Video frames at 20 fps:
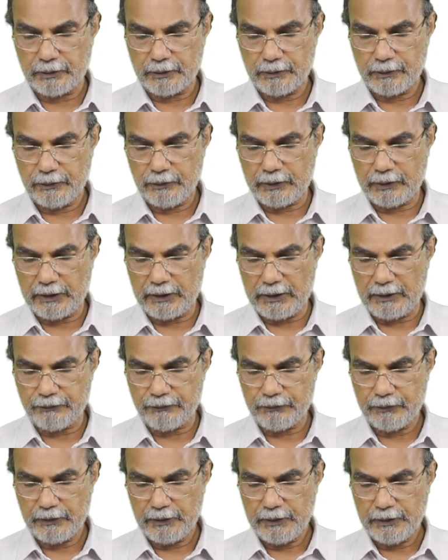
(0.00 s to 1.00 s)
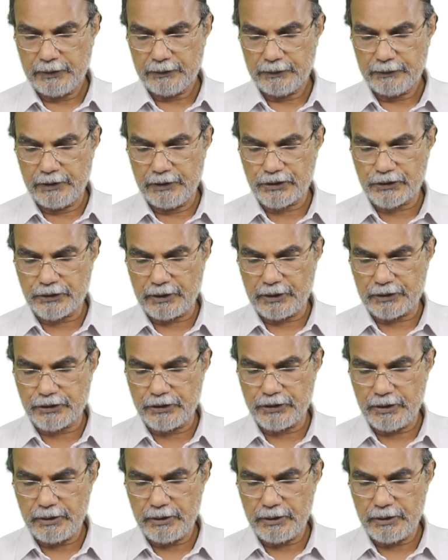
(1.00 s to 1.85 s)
You can have this structure,